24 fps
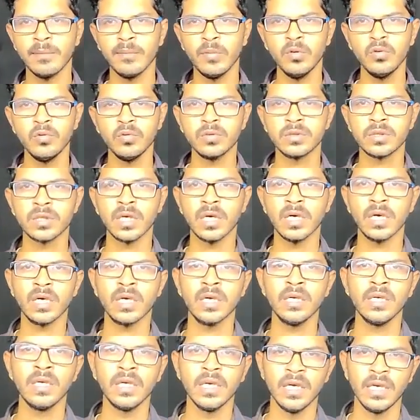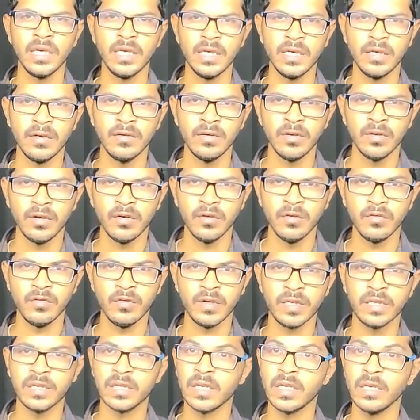about a
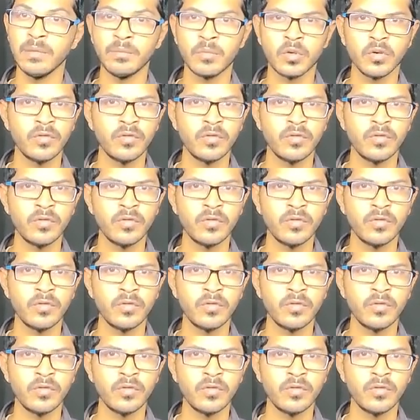very great